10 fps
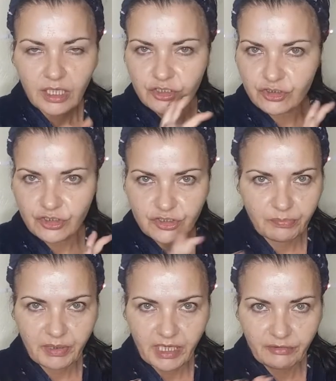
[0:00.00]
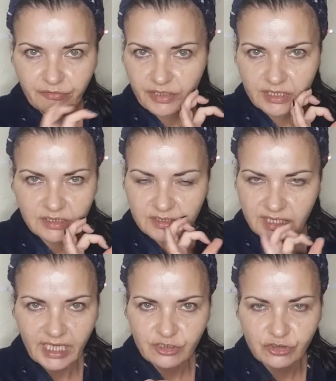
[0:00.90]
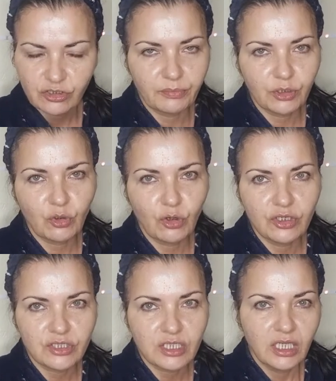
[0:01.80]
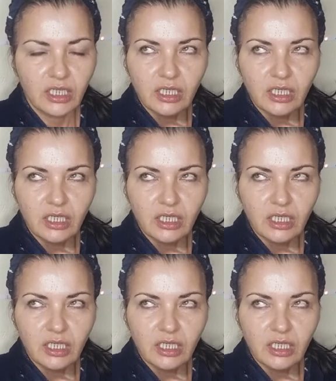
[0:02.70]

It's just the perfect texture because